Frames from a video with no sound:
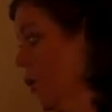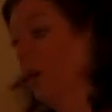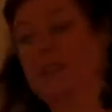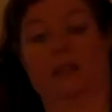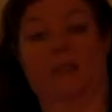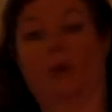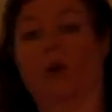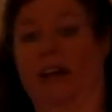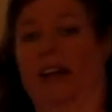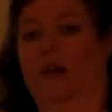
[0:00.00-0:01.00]
what's
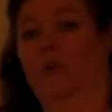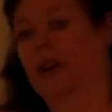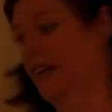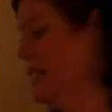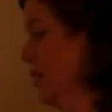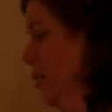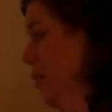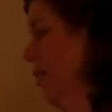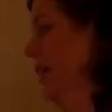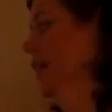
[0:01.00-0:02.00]
important and what needs to be
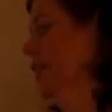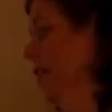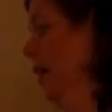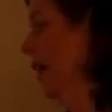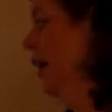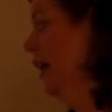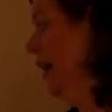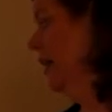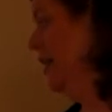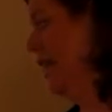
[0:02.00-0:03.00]
reflected on.
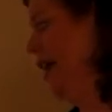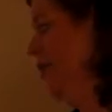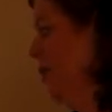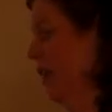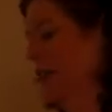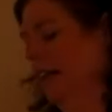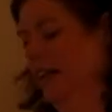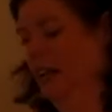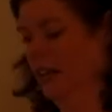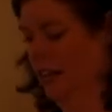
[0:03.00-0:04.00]
This came from
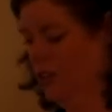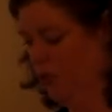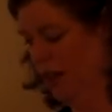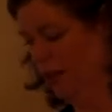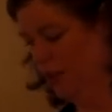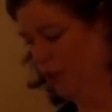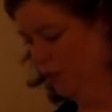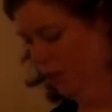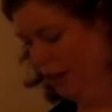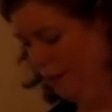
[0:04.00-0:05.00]
McLean in
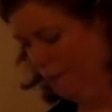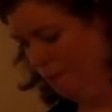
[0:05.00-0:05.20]
2003.